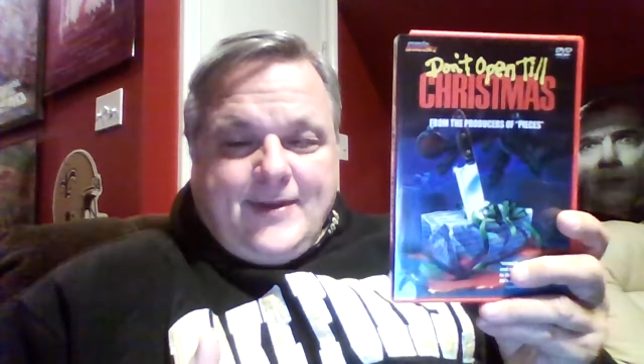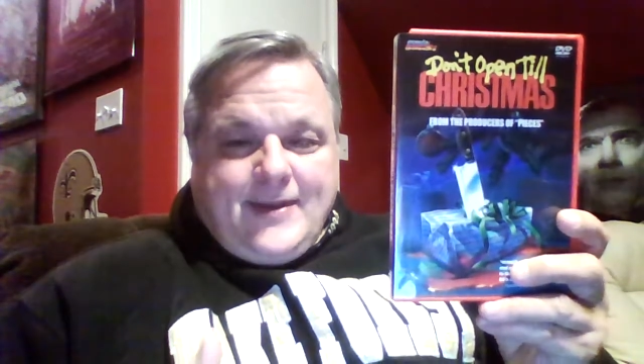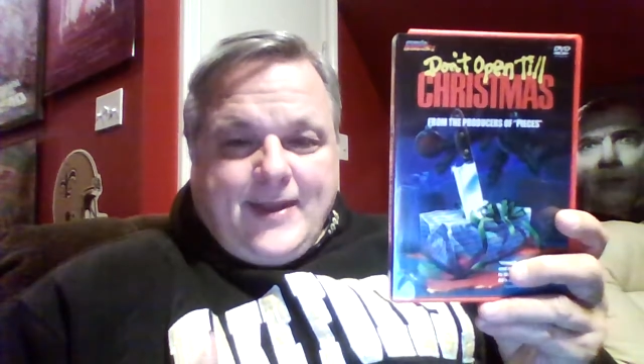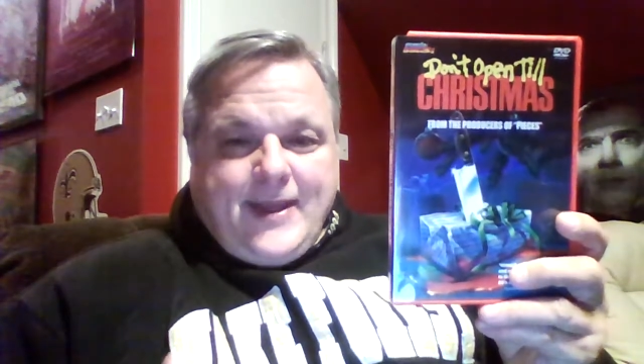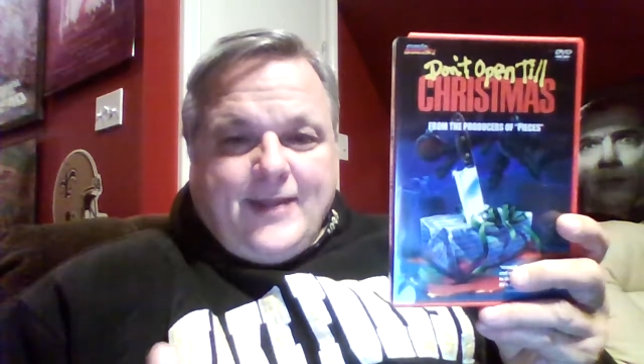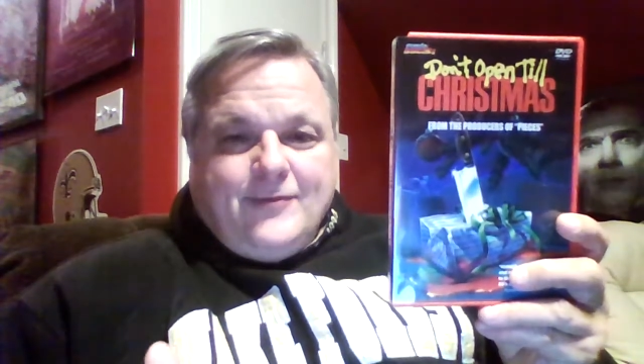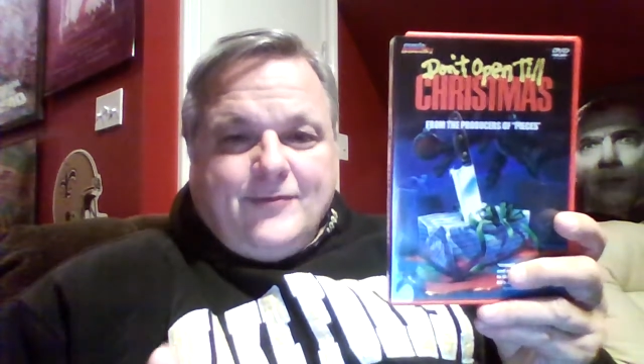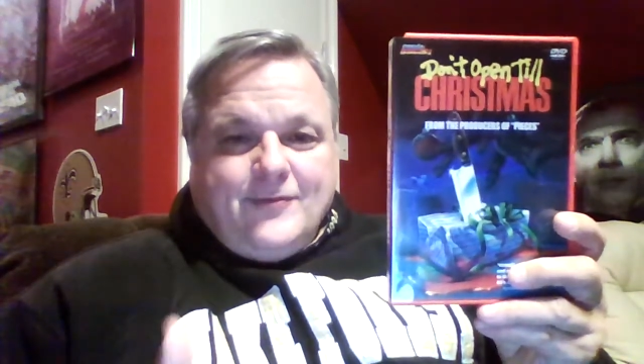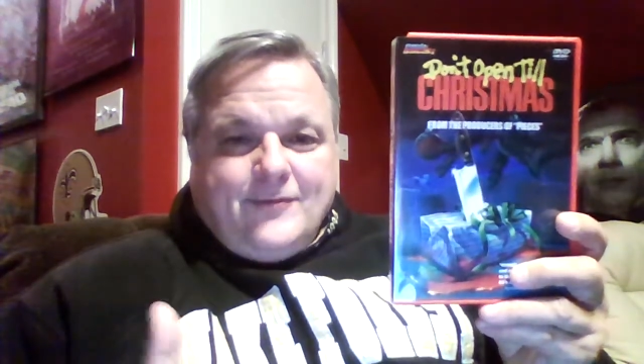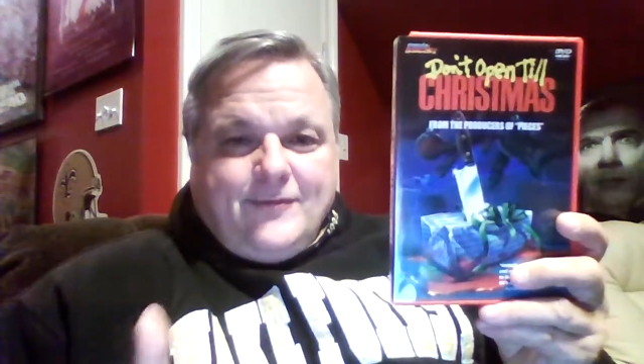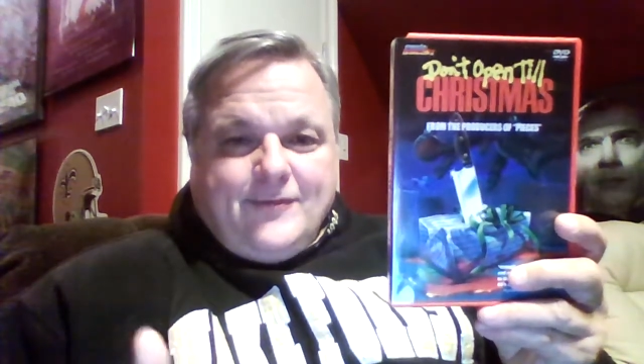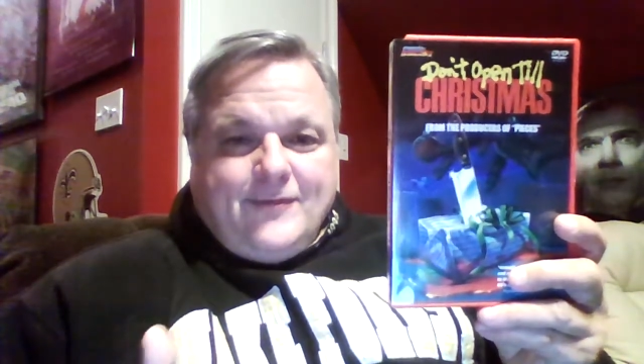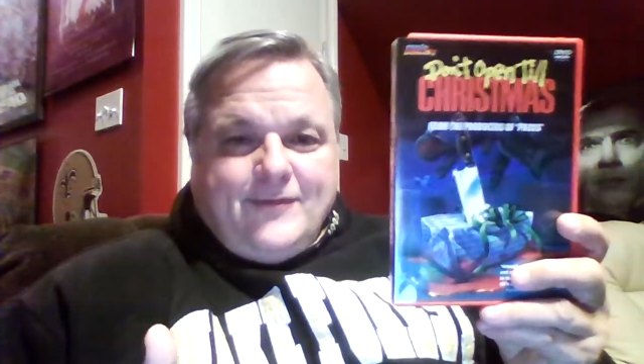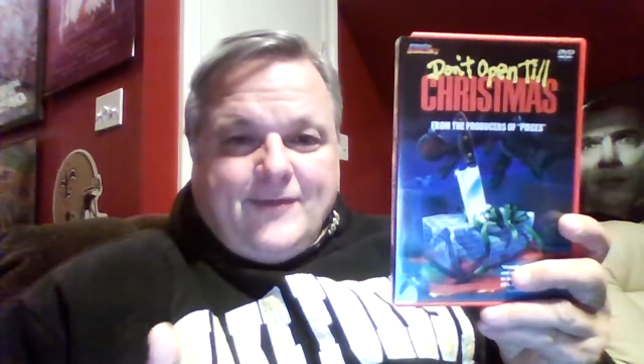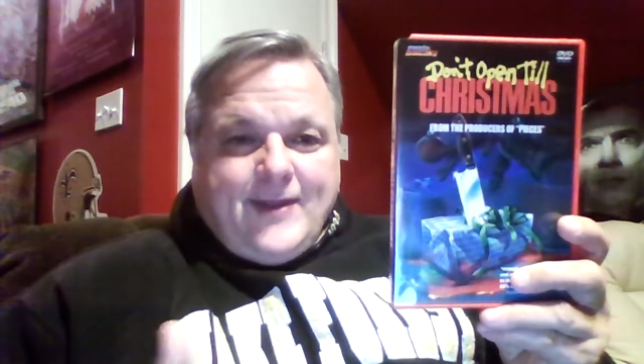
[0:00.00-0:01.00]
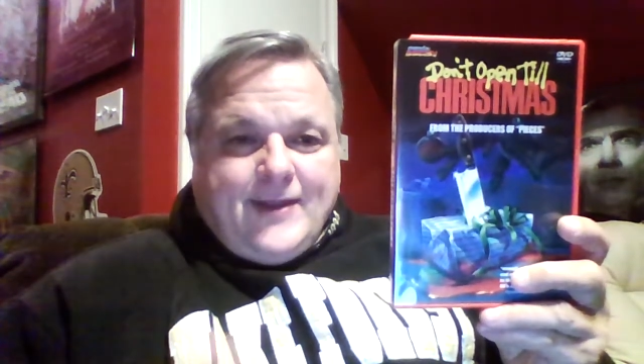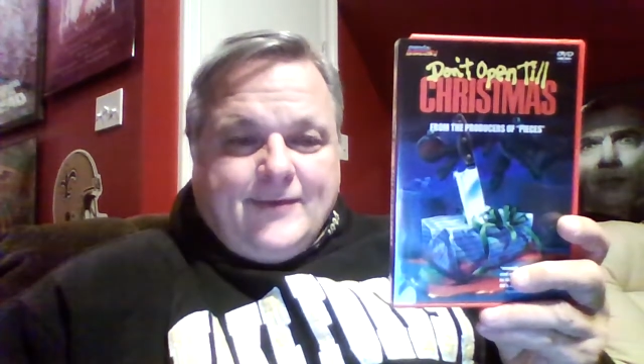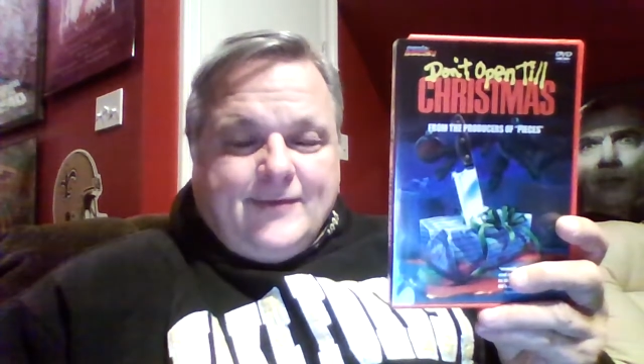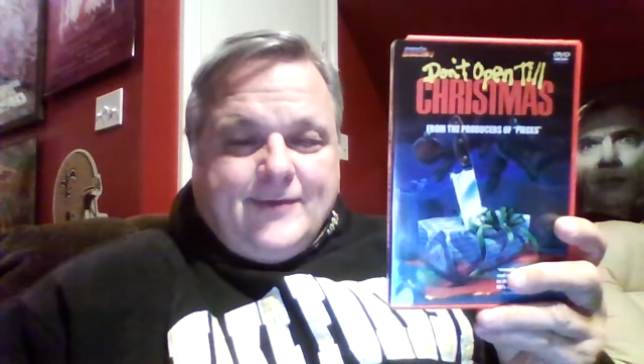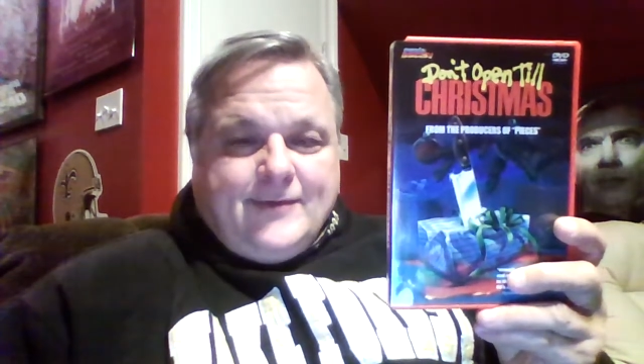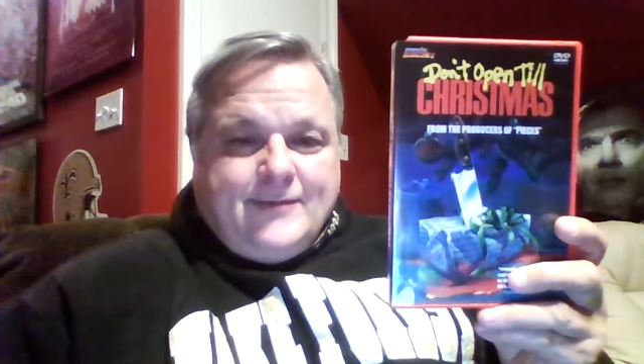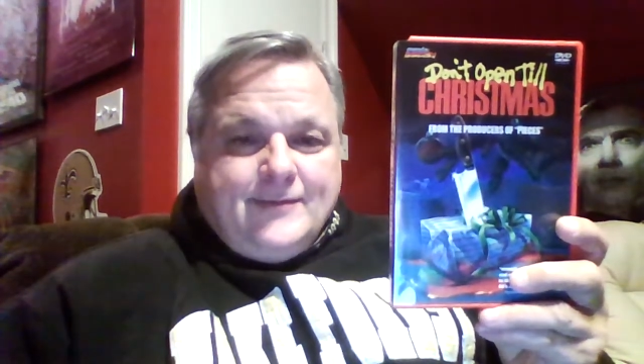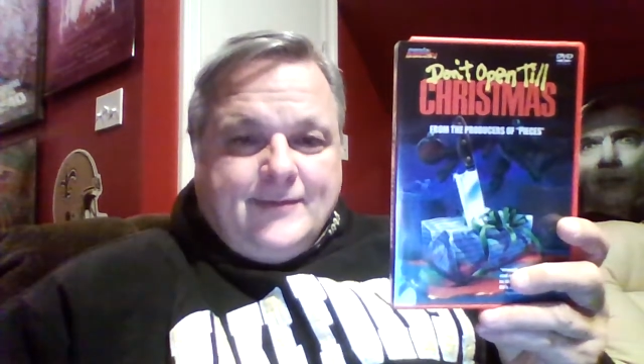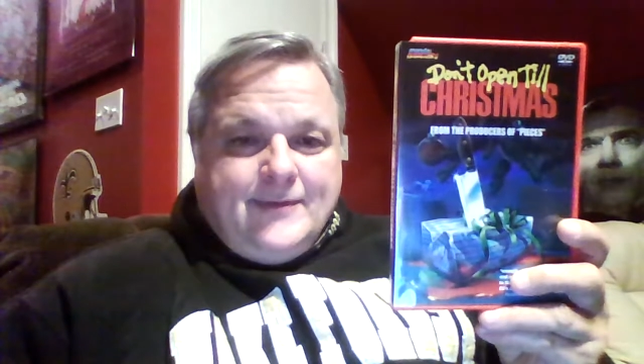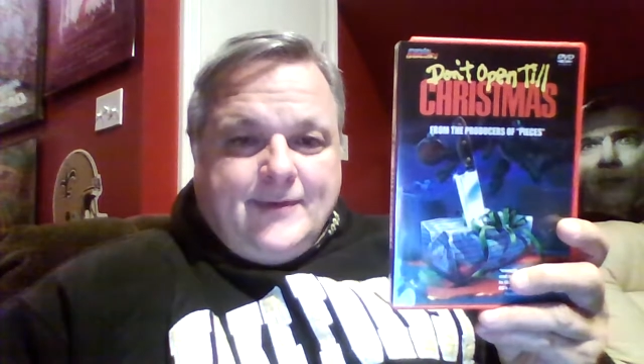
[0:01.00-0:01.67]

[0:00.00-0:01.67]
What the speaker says: hatred for Santa,